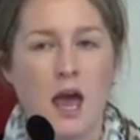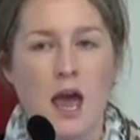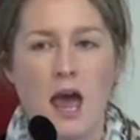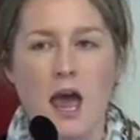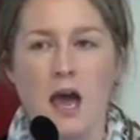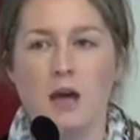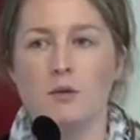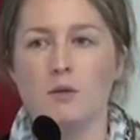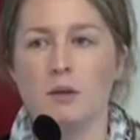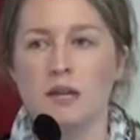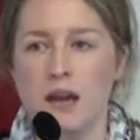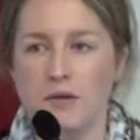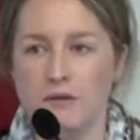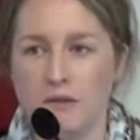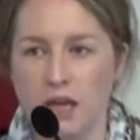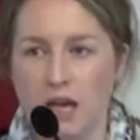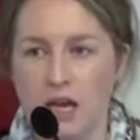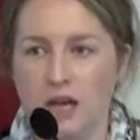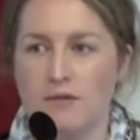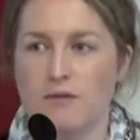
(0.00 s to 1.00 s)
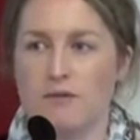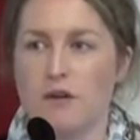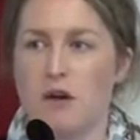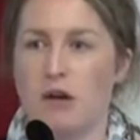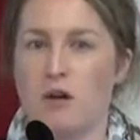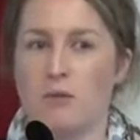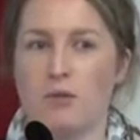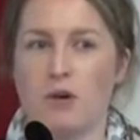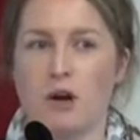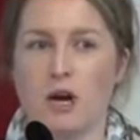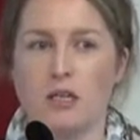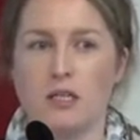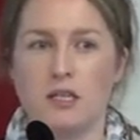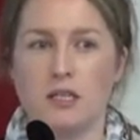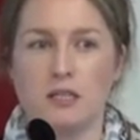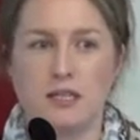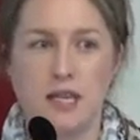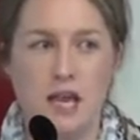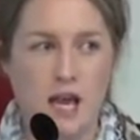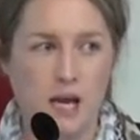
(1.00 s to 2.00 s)
how do we advocate for our own
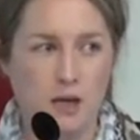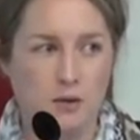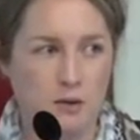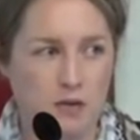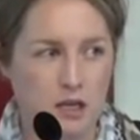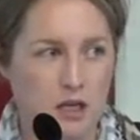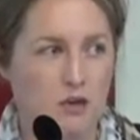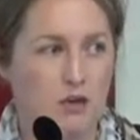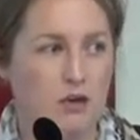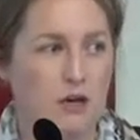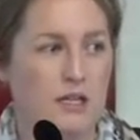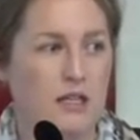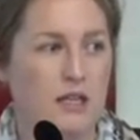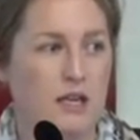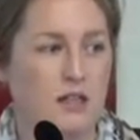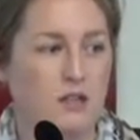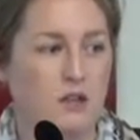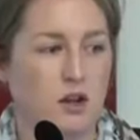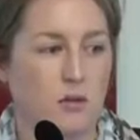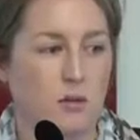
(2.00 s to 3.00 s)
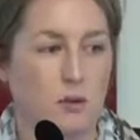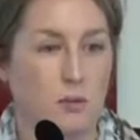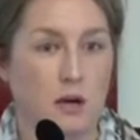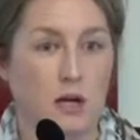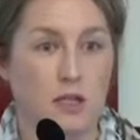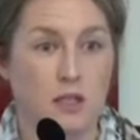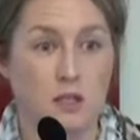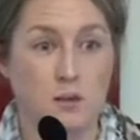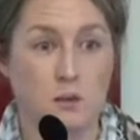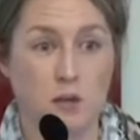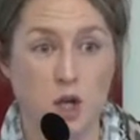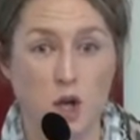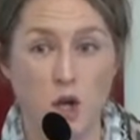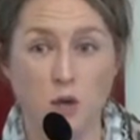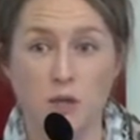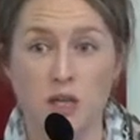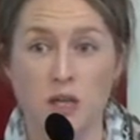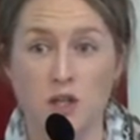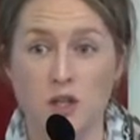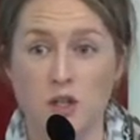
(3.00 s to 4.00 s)
practice? How do we increase our scope of practice? We know
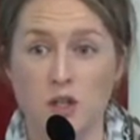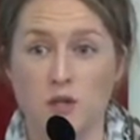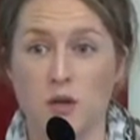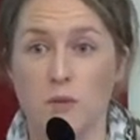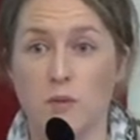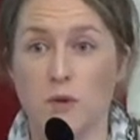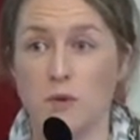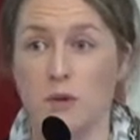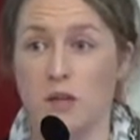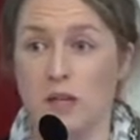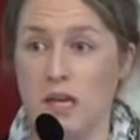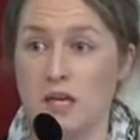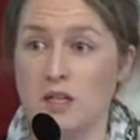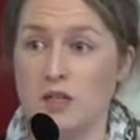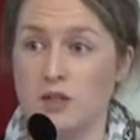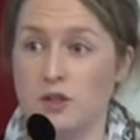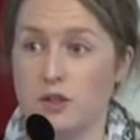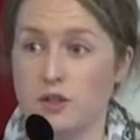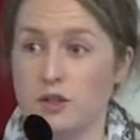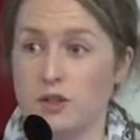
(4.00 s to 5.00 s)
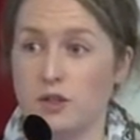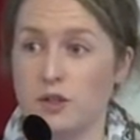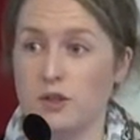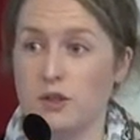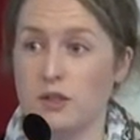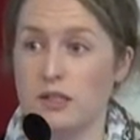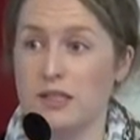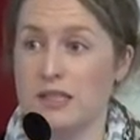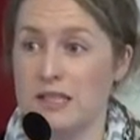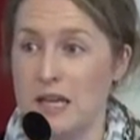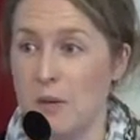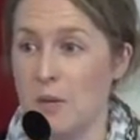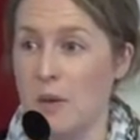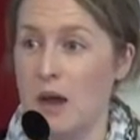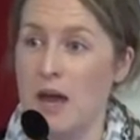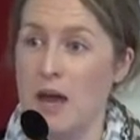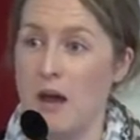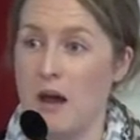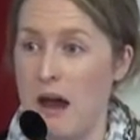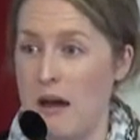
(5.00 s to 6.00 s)
we can do it, but we need to
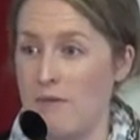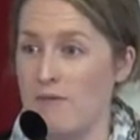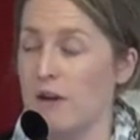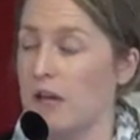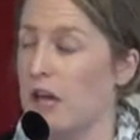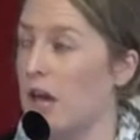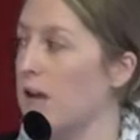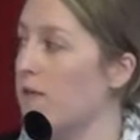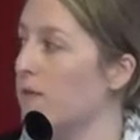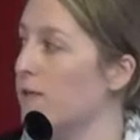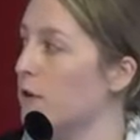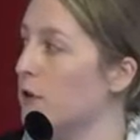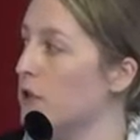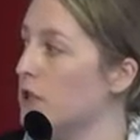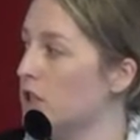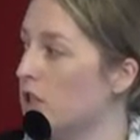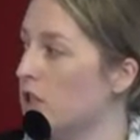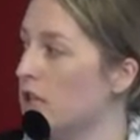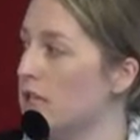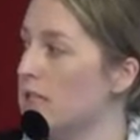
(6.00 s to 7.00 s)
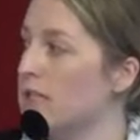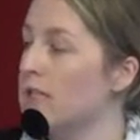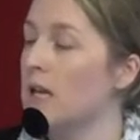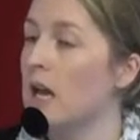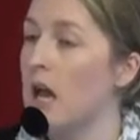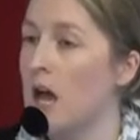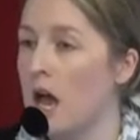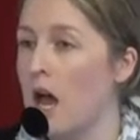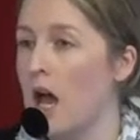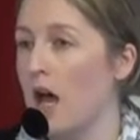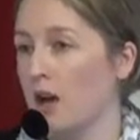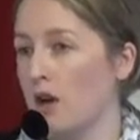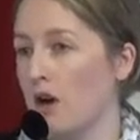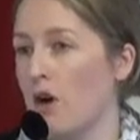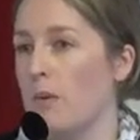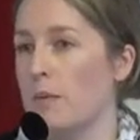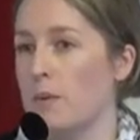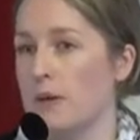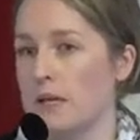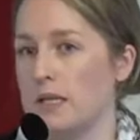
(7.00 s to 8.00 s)
somehow advocate for it. So these are
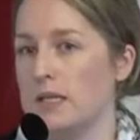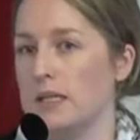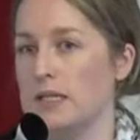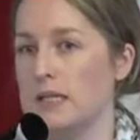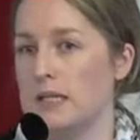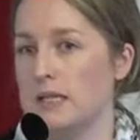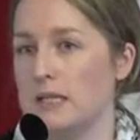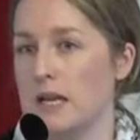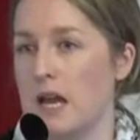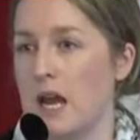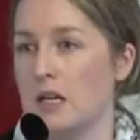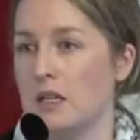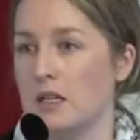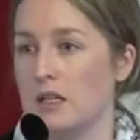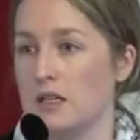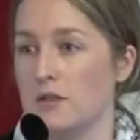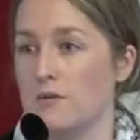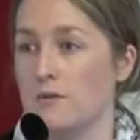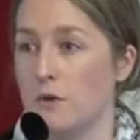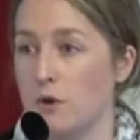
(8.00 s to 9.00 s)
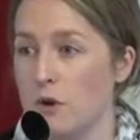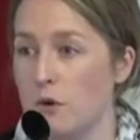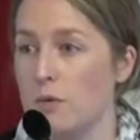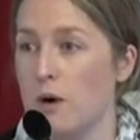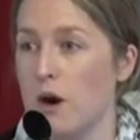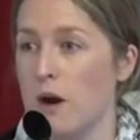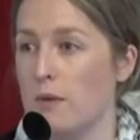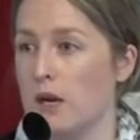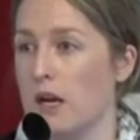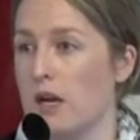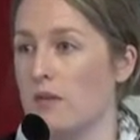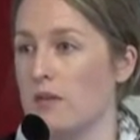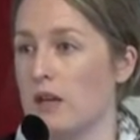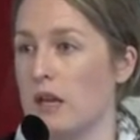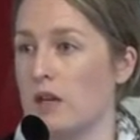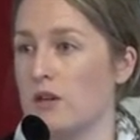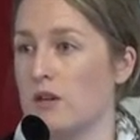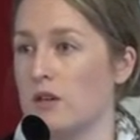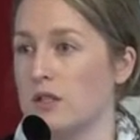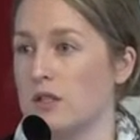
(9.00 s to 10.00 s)
competency standards for primary
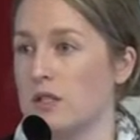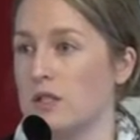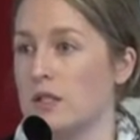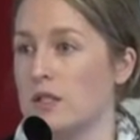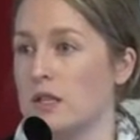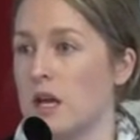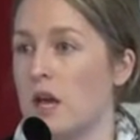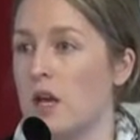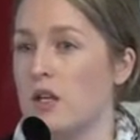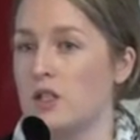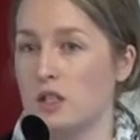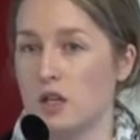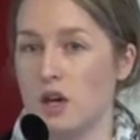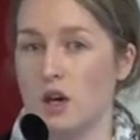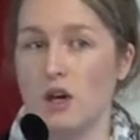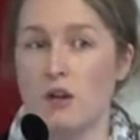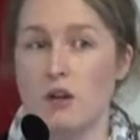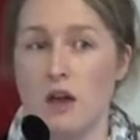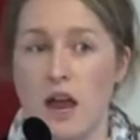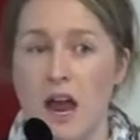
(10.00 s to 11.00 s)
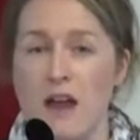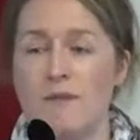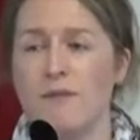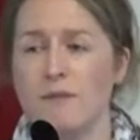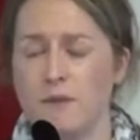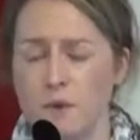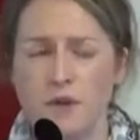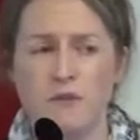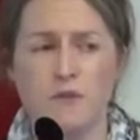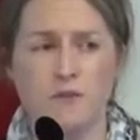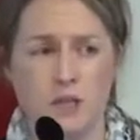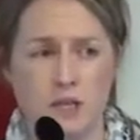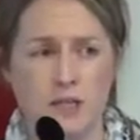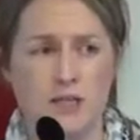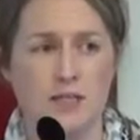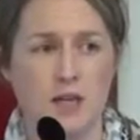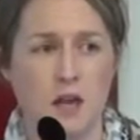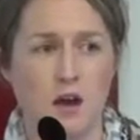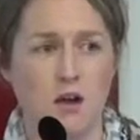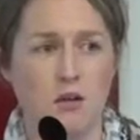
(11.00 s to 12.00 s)
healthcare nurses to go, and for
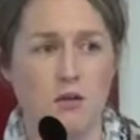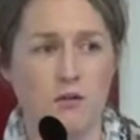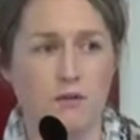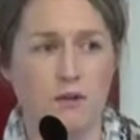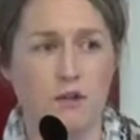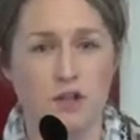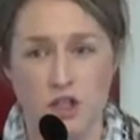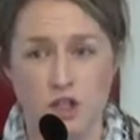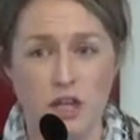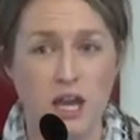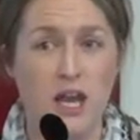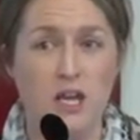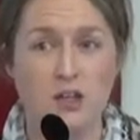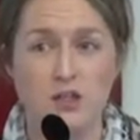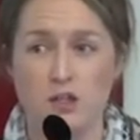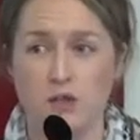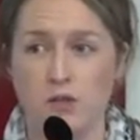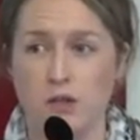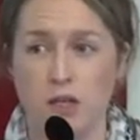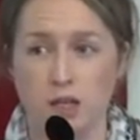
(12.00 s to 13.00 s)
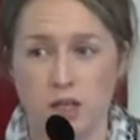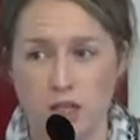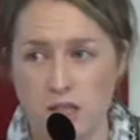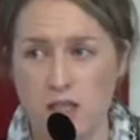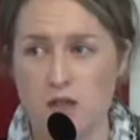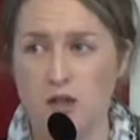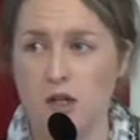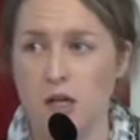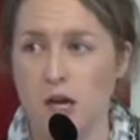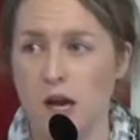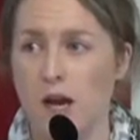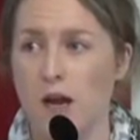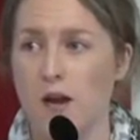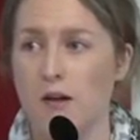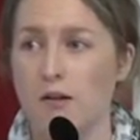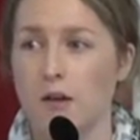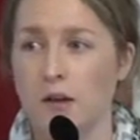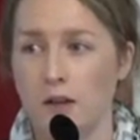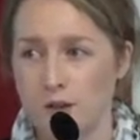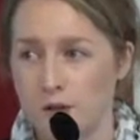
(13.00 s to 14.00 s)
yourself, because you can do it, I can tell you
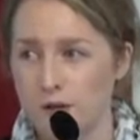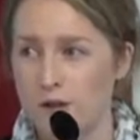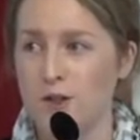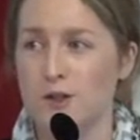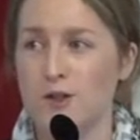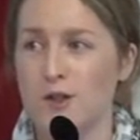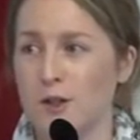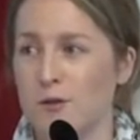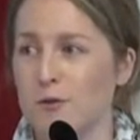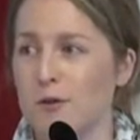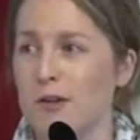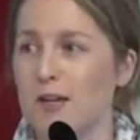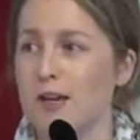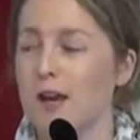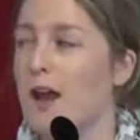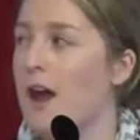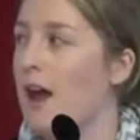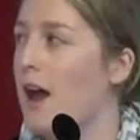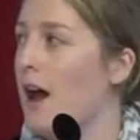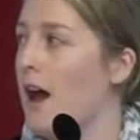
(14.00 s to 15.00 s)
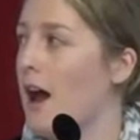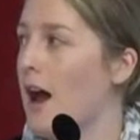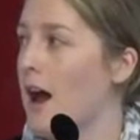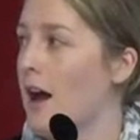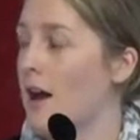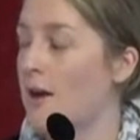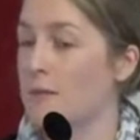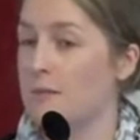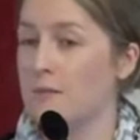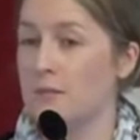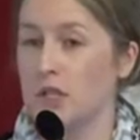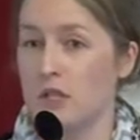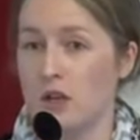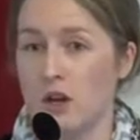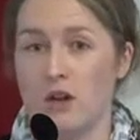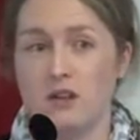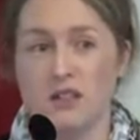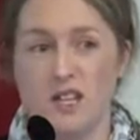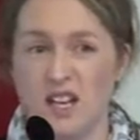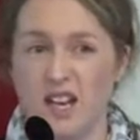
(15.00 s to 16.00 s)
now, you can do it, to
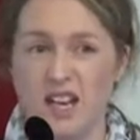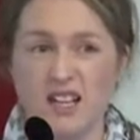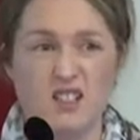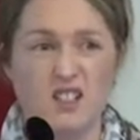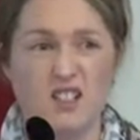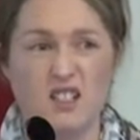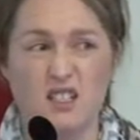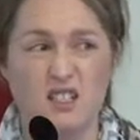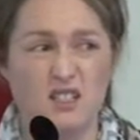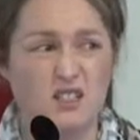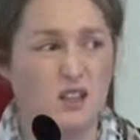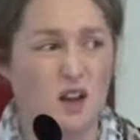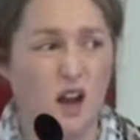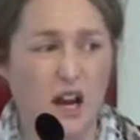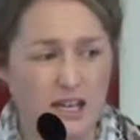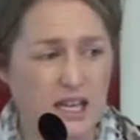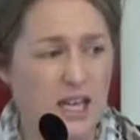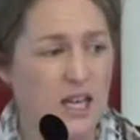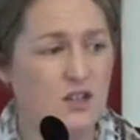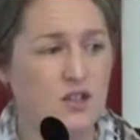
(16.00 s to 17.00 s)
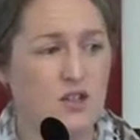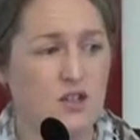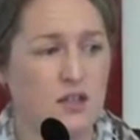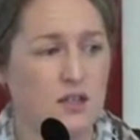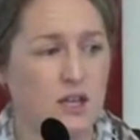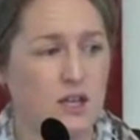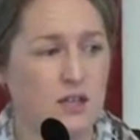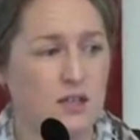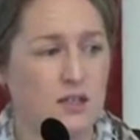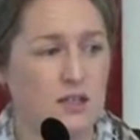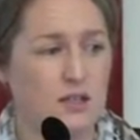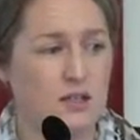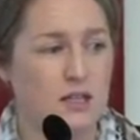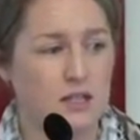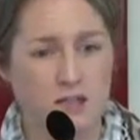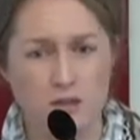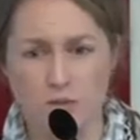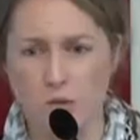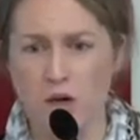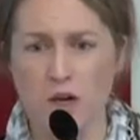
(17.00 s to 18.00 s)
go, yeah, actually, I can do this.
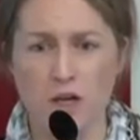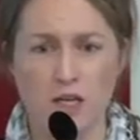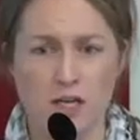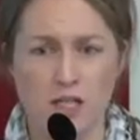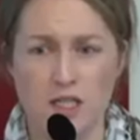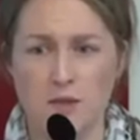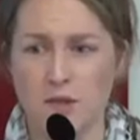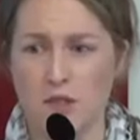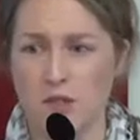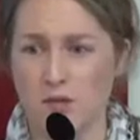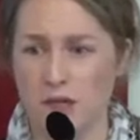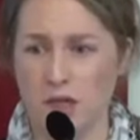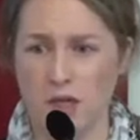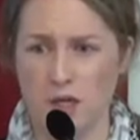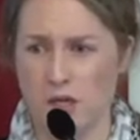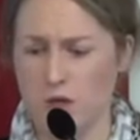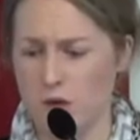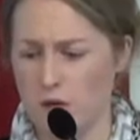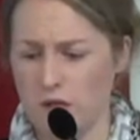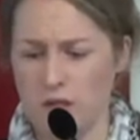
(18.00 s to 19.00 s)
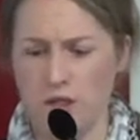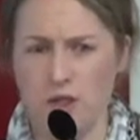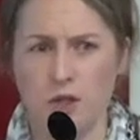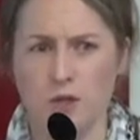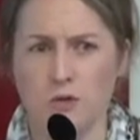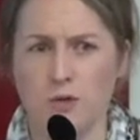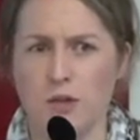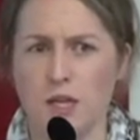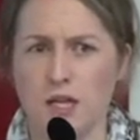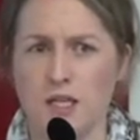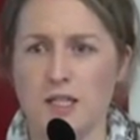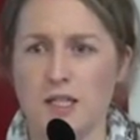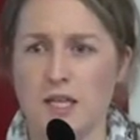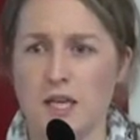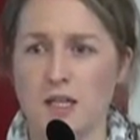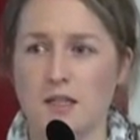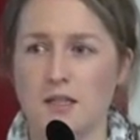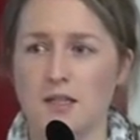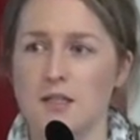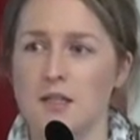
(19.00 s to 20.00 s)
This is what I need to be doing, and I know I can do all these
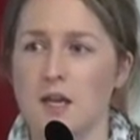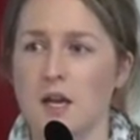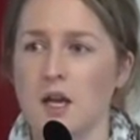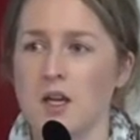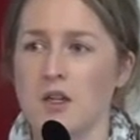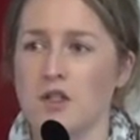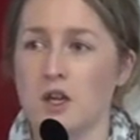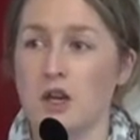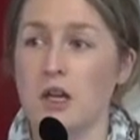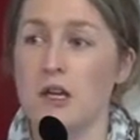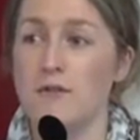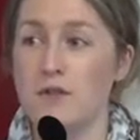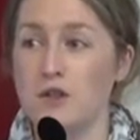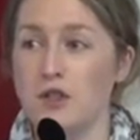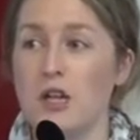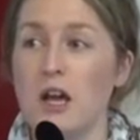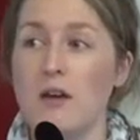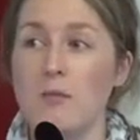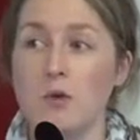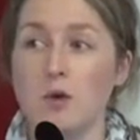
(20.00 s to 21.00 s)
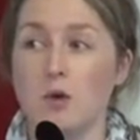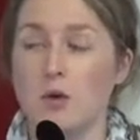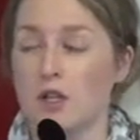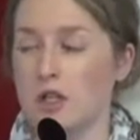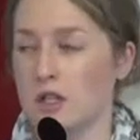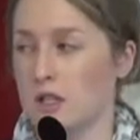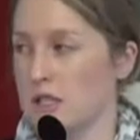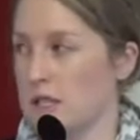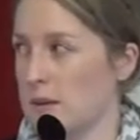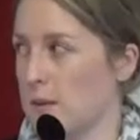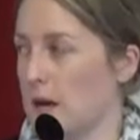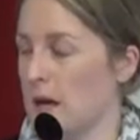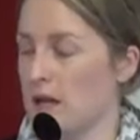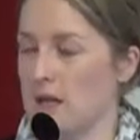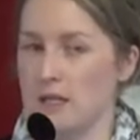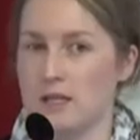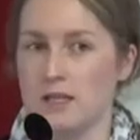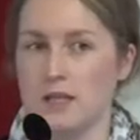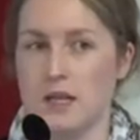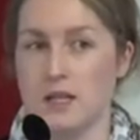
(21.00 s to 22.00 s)
things. So if you do have more questions about
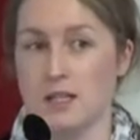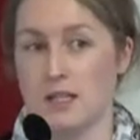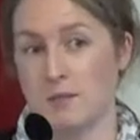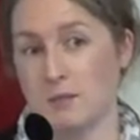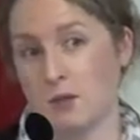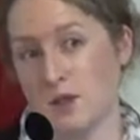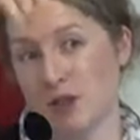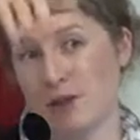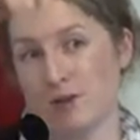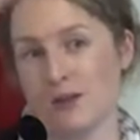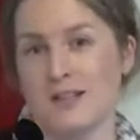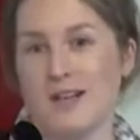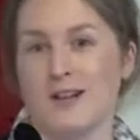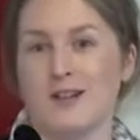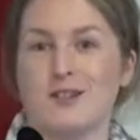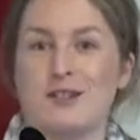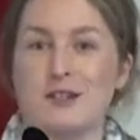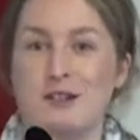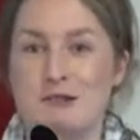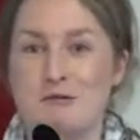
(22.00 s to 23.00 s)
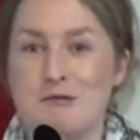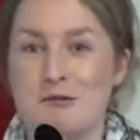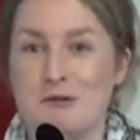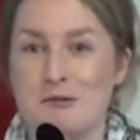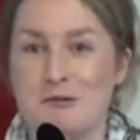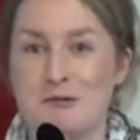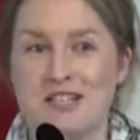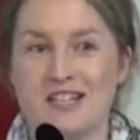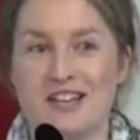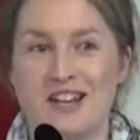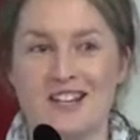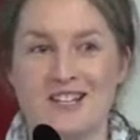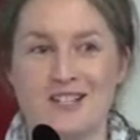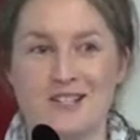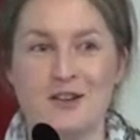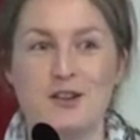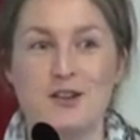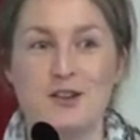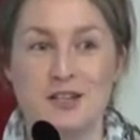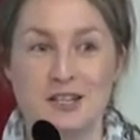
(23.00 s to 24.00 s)
these standards, Michelle is actually in the room today,
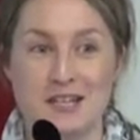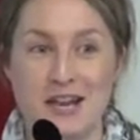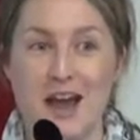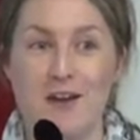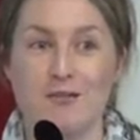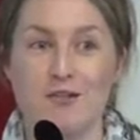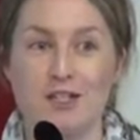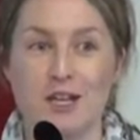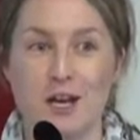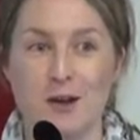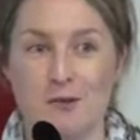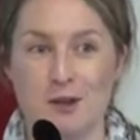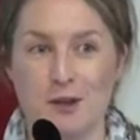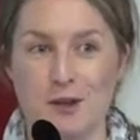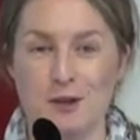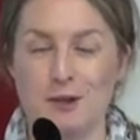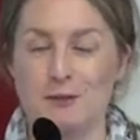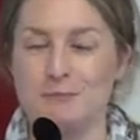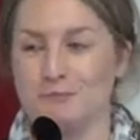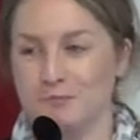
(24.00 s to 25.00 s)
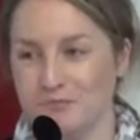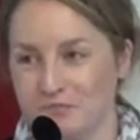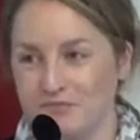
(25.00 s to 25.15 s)
so you can have a chat with her